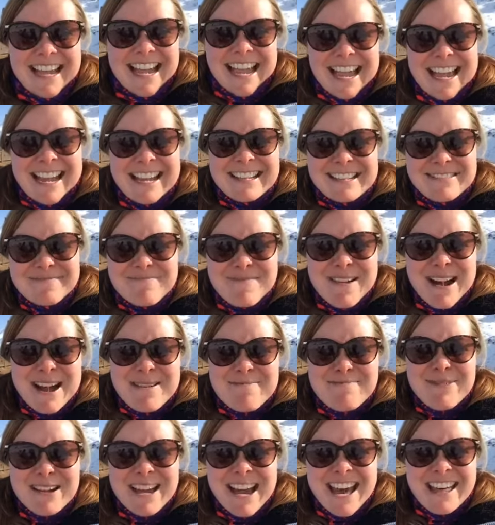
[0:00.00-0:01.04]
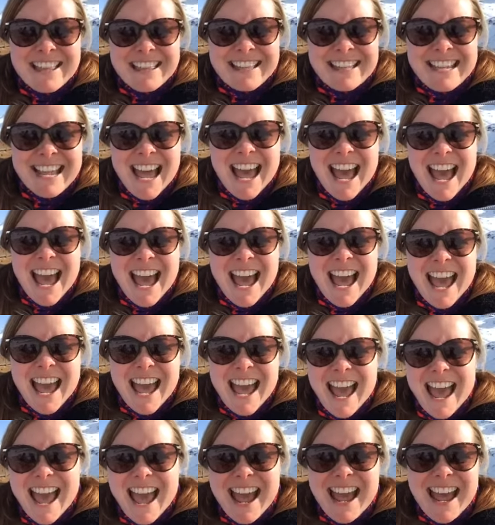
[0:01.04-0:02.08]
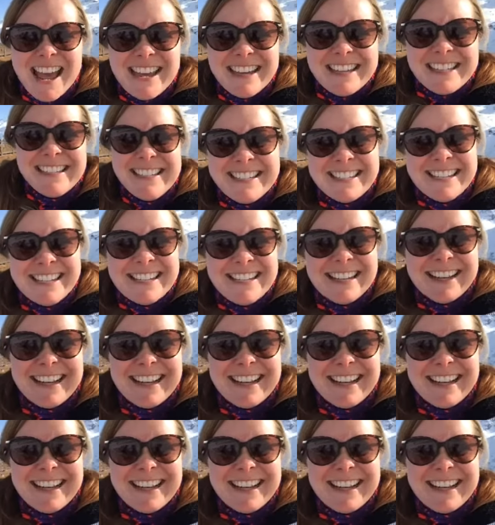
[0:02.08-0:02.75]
It's my birthday!